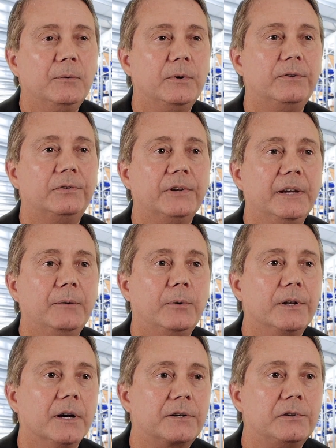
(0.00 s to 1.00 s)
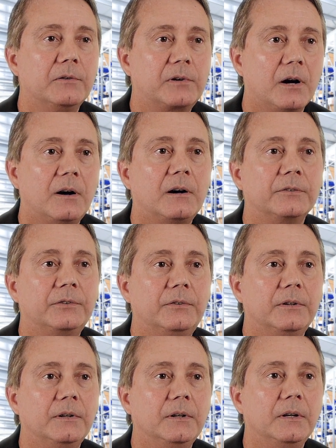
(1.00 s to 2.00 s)
would say reduction of cost
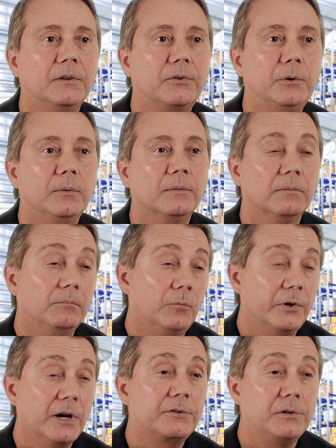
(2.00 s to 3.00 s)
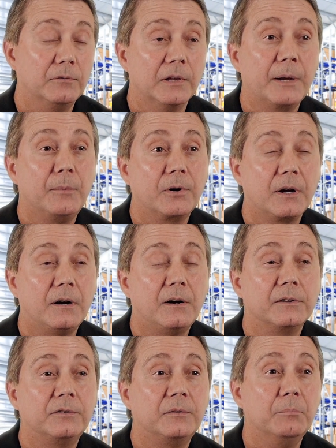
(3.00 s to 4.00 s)
through reduction of labor
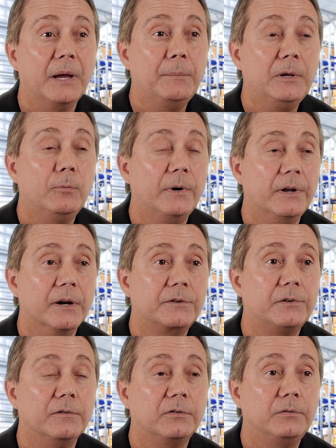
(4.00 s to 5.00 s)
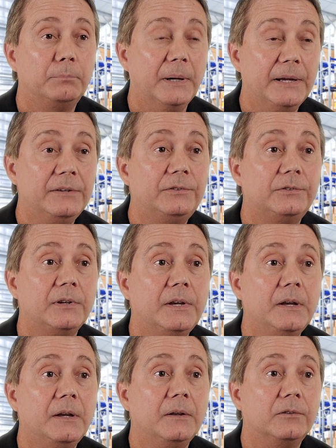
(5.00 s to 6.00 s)
cost, maybe reduction of space
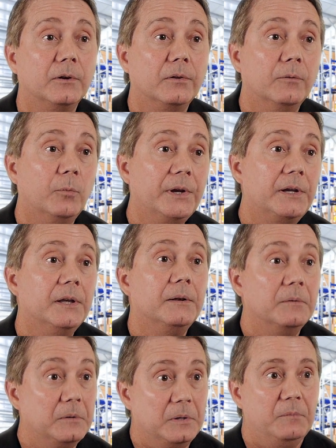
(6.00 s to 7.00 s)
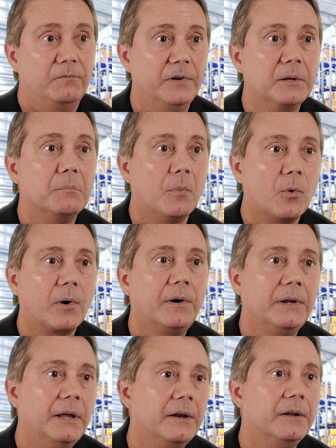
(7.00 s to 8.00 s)
so that we can fit more
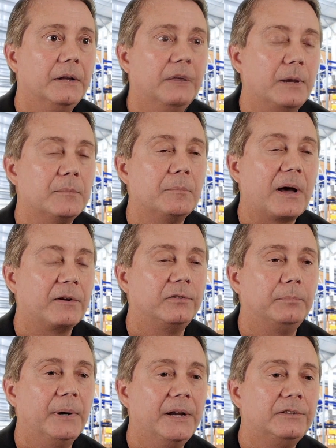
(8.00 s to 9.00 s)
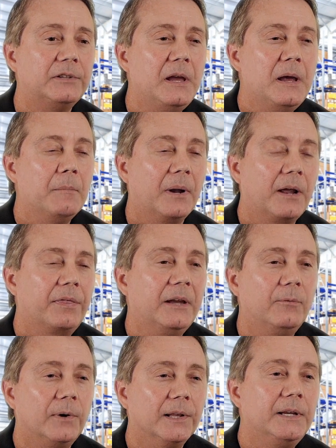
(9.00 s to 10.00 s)
in the same amount of space. But I
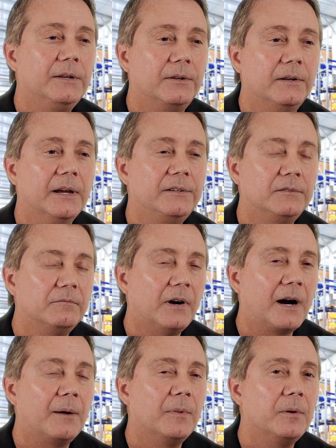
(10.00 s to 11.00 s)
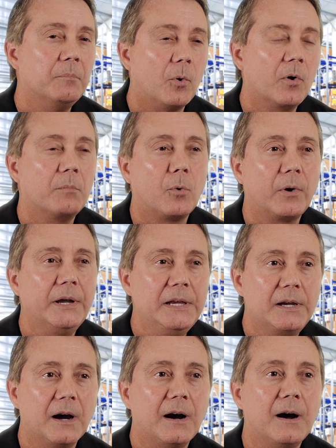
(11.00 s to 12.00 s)
think really in today's environment, more and more
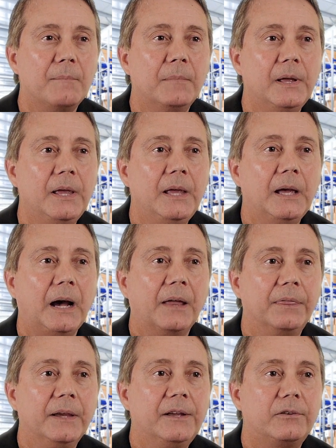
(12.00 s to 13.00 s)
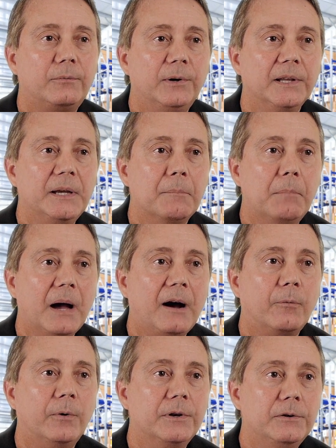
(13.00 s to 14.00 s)
e-com, I think it's really
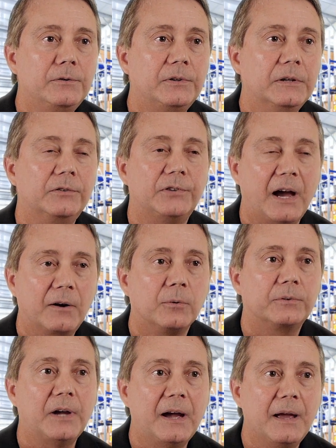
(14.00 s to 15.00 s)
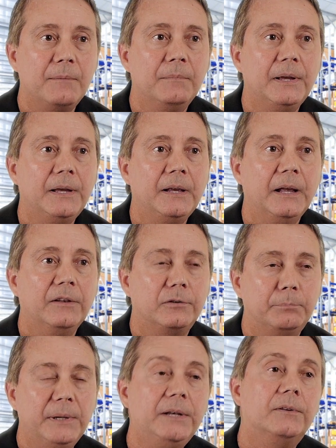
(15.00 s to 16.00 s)
about reducing cycle time and
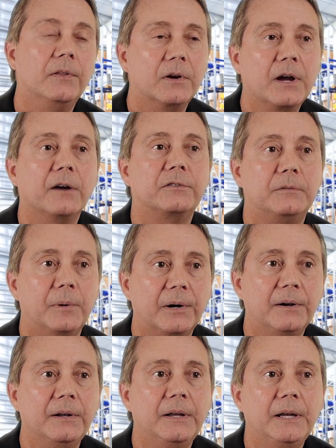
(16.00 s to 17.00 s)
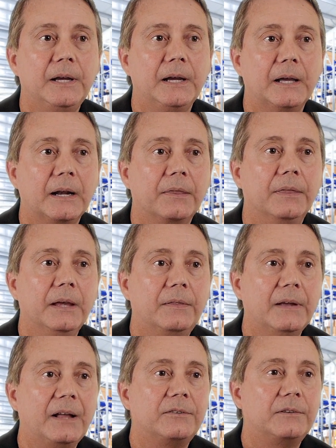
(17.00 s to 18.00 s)
speed to the customer. And I think
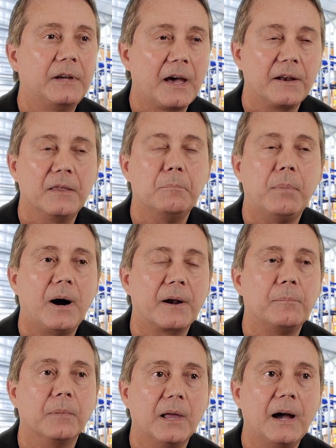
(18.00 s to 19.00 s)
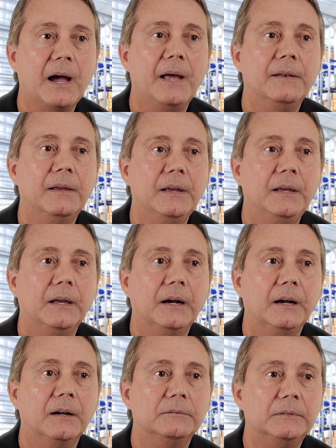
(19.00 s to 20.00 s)
that's kind of the bottom line
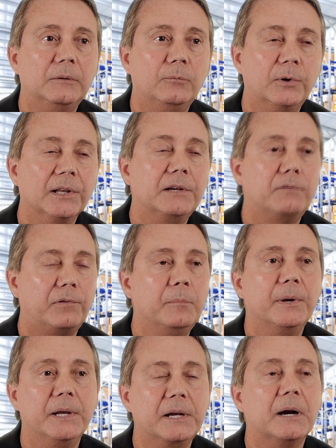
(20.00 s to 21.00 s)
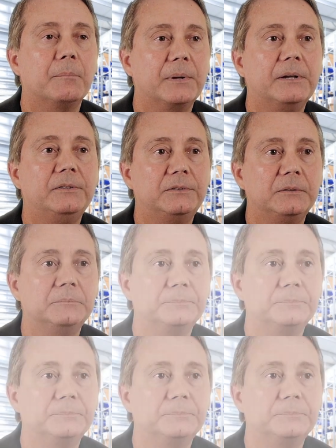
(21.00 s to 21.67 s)
really for many companies.